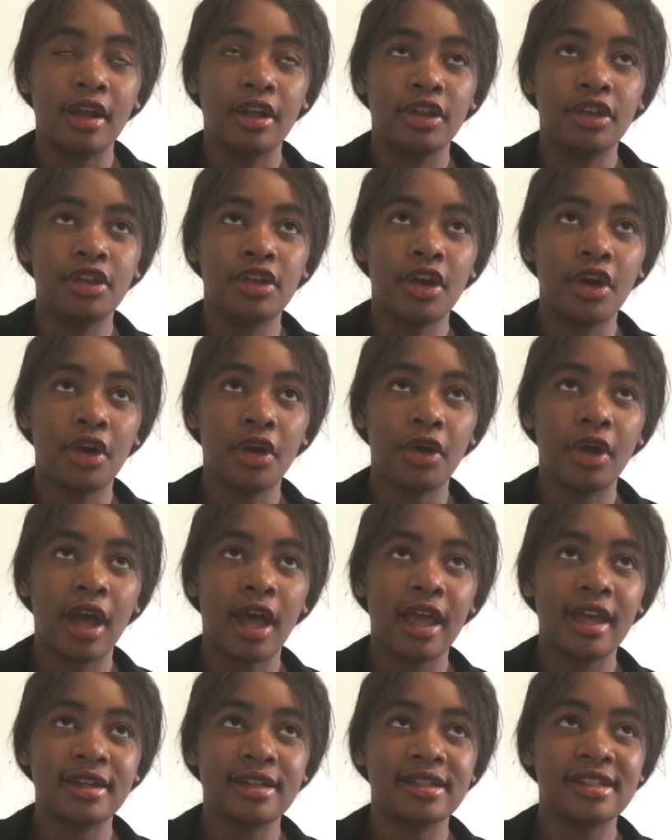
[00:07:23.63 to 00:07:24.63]
You know,
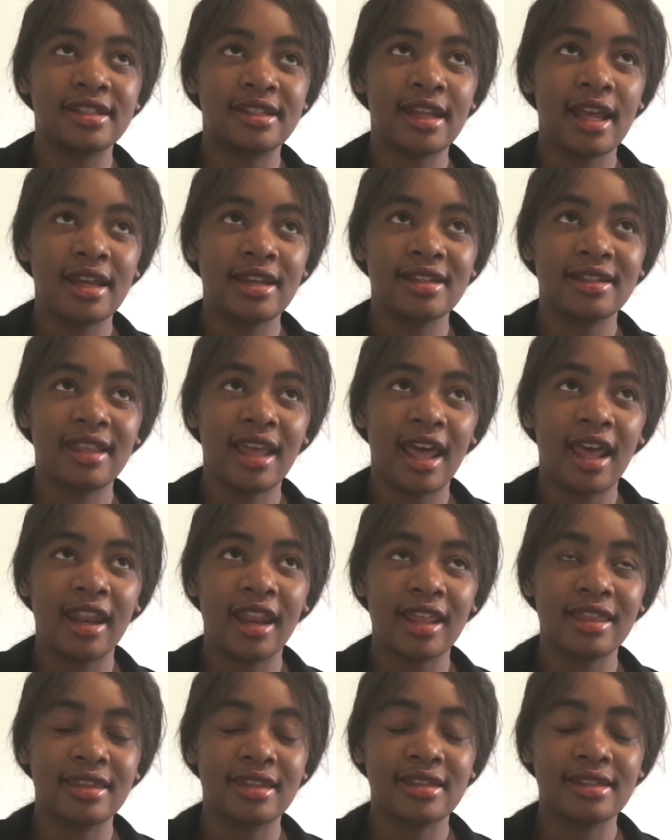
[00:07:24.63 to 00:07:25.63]
I understand
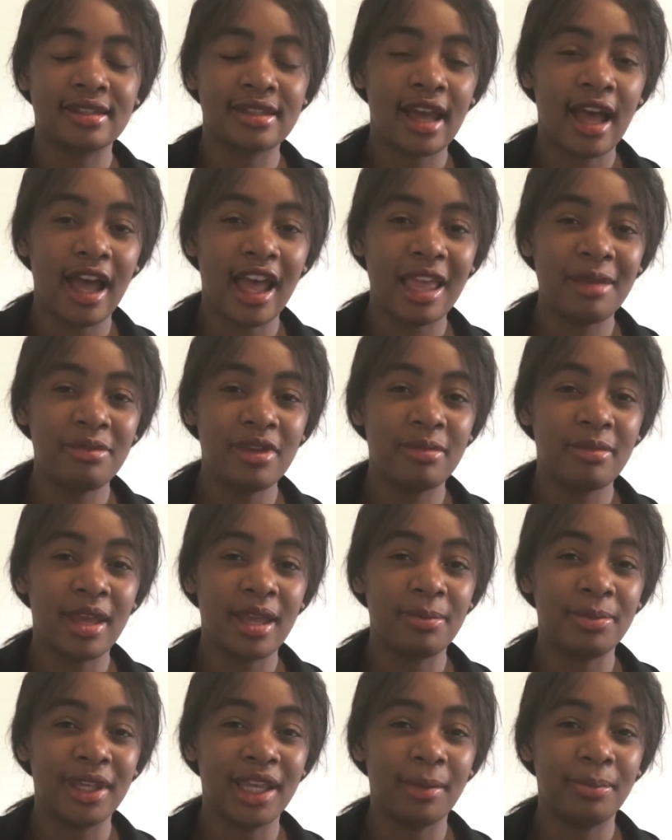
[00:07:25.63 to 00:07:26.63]
that at this time you
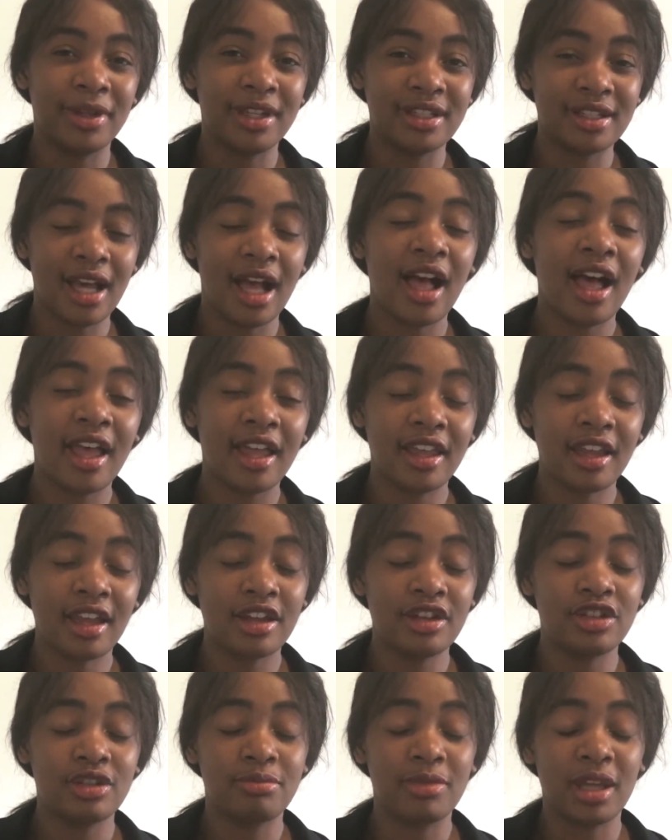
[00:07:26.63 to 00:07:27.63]
may be a bit
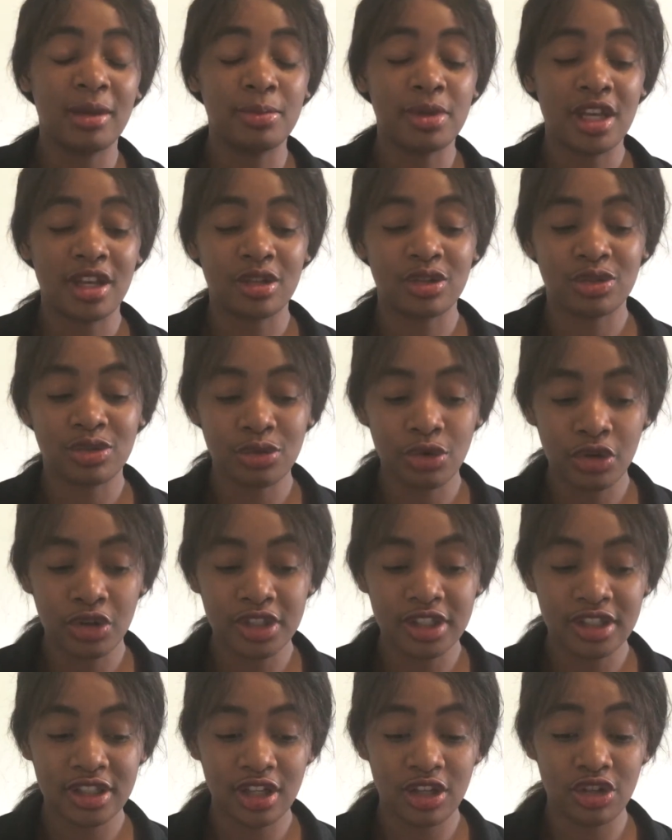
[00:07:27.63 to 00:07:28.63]
tired, you may be
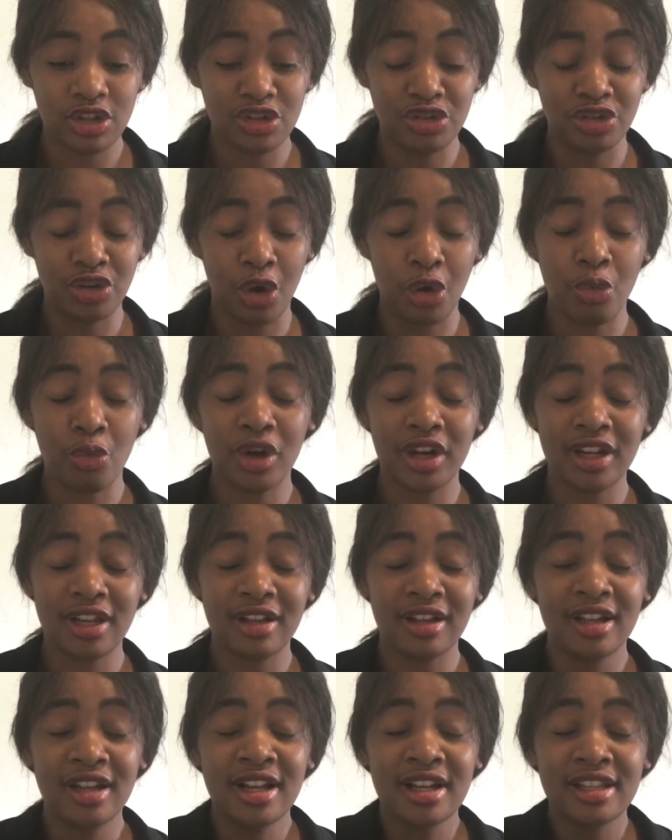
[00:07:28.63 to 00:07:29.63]
exhausted, you don't want
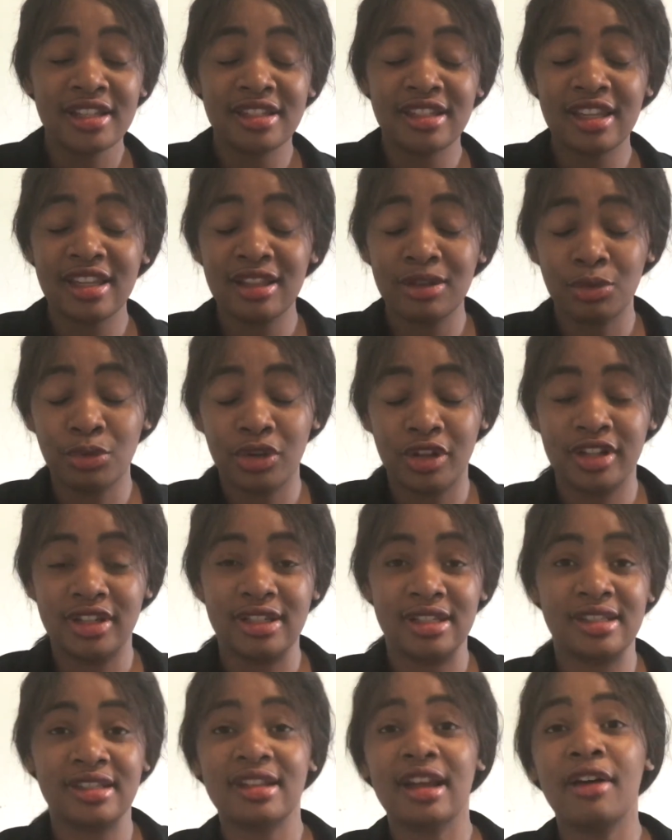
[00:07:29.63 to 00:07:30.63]
to see the word
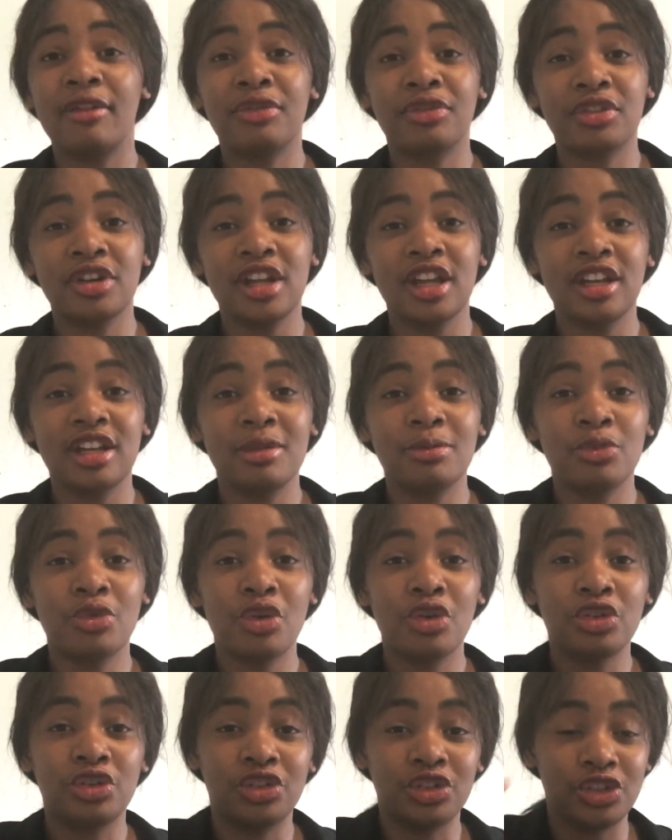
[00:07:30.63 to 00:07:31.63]
discovery
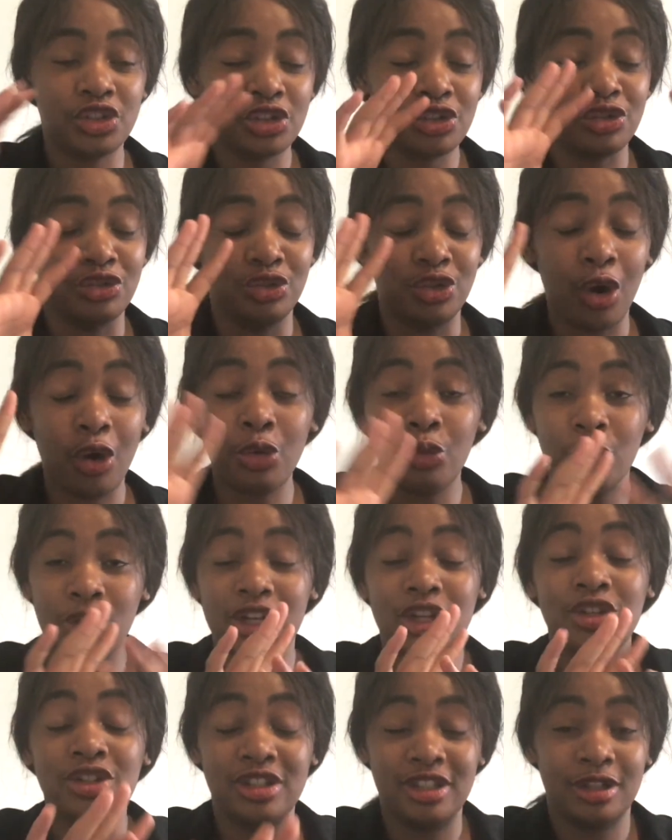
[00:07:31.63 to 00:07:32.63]
anymore, you just don't
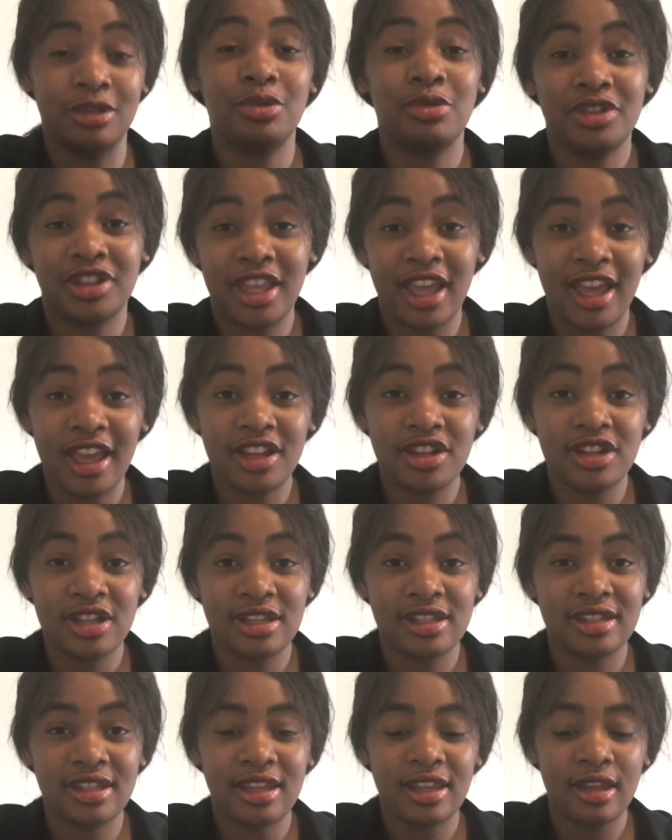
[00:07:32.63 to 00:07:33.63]
want to deal with the
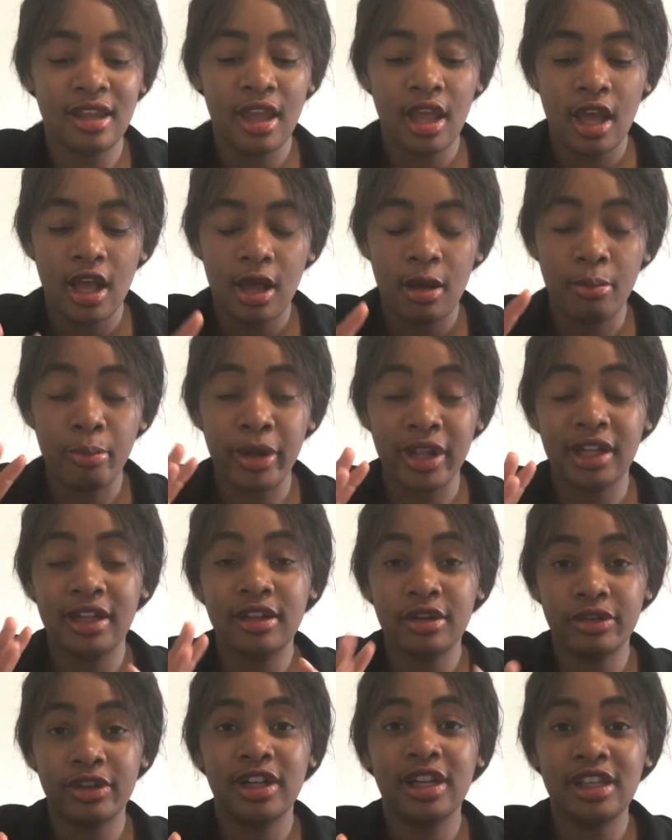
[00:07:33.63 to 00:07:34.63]
HSC, but
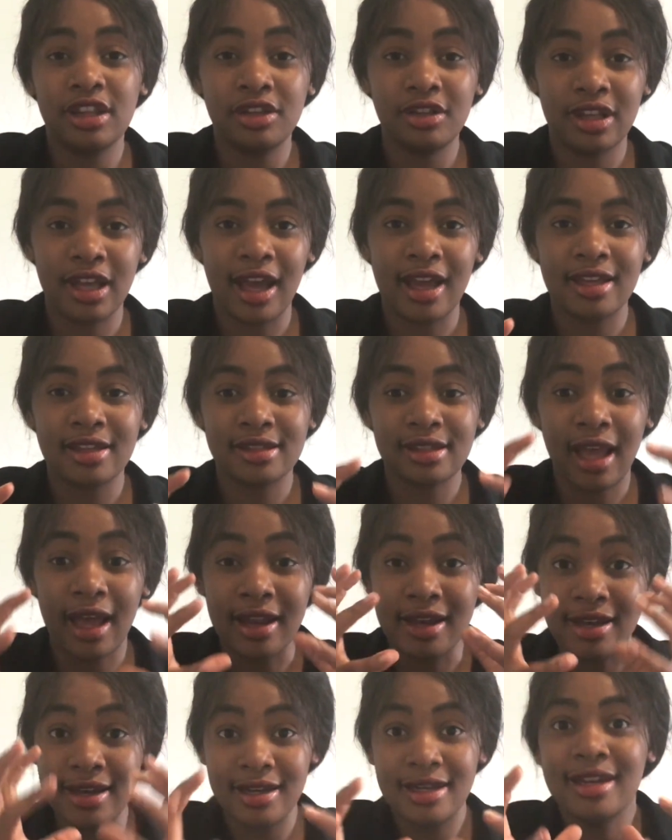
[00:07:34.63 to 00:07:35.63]
literally you guys are
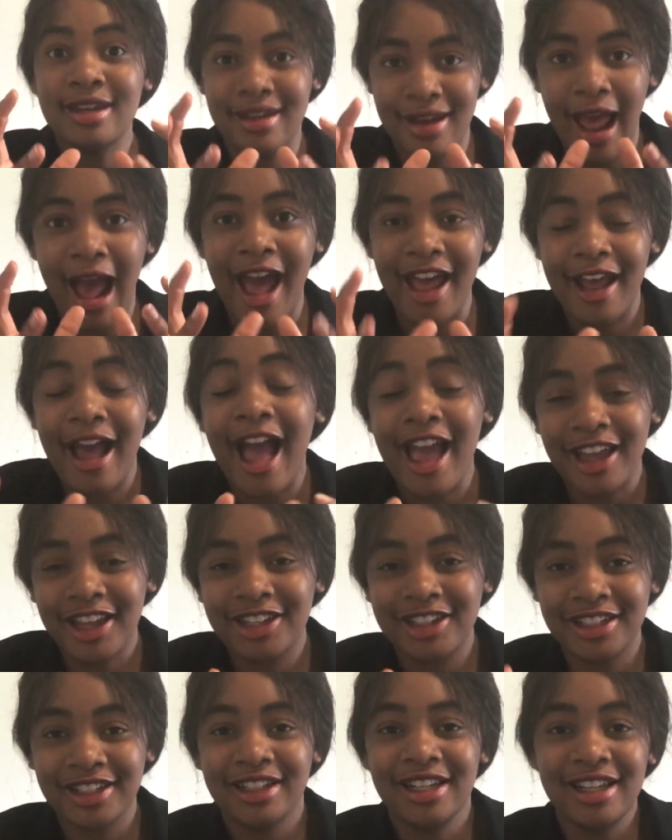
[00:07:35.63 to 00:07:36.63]

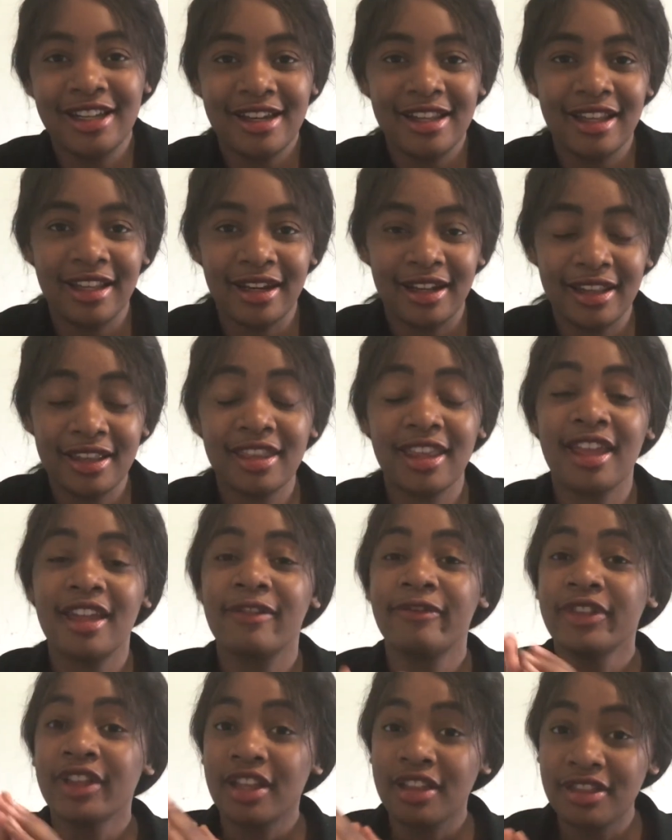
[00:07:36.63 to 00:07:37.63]
actually nearly there.
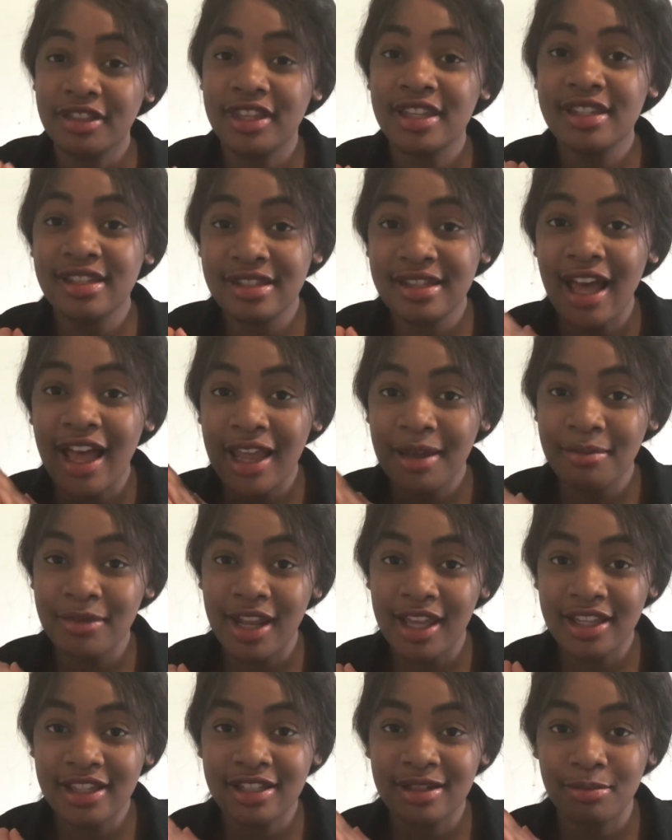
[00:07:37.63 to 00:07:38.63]
This time
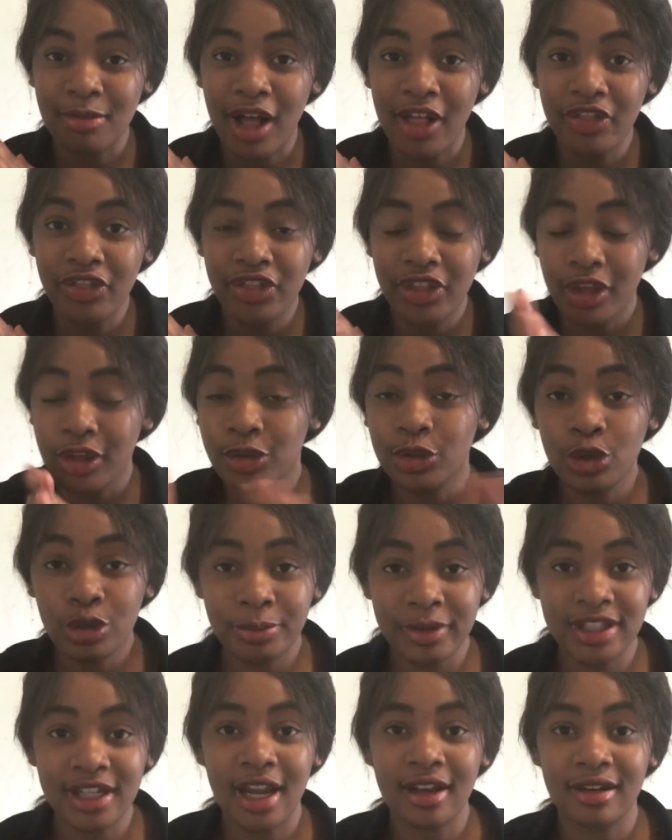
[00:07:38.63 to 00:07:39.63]
next month, you'll
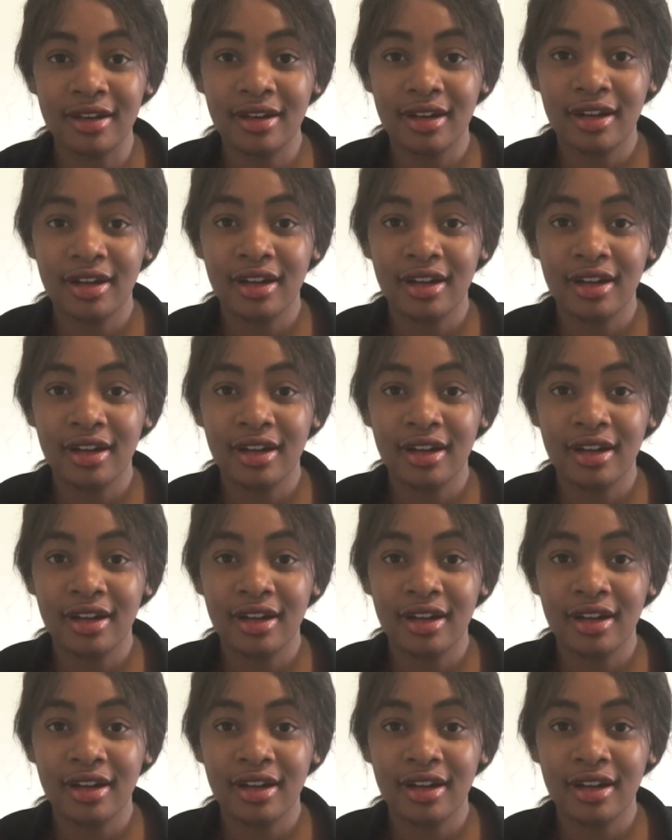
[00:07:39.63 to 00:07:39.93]
be done.